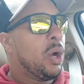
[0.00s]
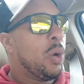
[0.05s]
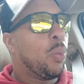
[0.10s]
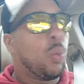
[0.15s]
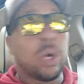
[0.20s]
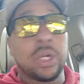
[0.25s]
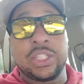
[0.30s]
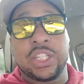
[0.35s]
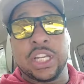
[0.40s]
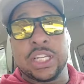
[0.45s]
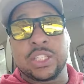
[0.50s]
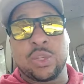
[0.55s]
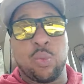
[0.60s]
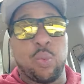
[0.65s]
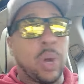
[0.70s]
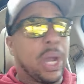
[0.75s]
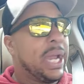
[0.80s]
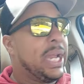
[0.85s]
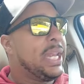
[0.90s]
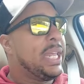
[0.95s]
we're just
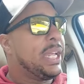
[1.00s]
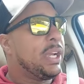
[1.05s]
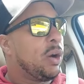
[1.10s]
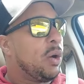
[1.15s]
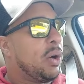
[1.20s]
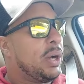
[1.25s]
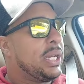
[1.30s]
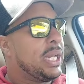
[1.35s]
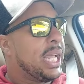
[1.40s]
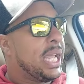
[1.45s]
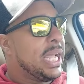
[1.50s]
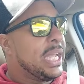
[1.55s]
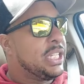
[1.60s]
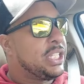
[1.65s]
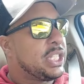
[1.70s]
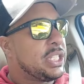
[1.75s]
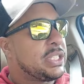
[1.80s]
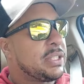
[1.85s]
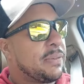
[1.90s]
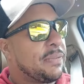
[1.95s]
waiting on the
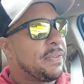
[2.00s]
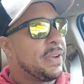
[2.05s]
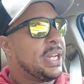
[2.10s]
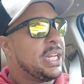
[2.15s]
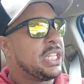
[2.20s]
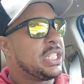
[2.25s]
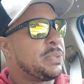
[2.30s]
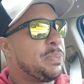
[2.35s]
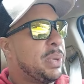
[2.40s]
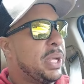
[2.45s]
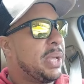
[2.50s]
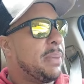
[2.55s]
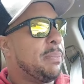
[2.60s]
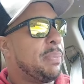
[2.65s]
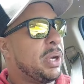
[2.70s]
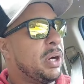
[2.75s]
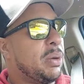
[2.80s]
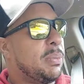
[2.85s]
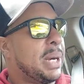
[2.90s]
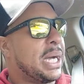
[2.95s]
engine to finish being
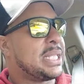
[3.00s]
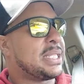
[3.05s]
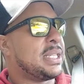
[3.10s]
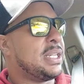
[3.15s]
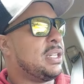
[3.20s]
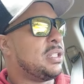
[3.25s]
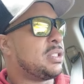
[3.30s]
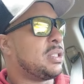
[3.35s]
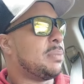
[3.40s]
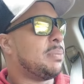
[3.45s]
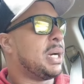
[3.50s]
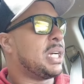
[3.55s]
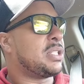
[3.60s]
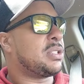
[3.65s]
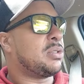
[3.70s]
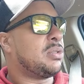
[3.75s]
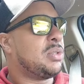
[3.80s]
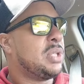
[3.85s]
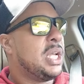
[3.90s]
built by Sinister Muscle,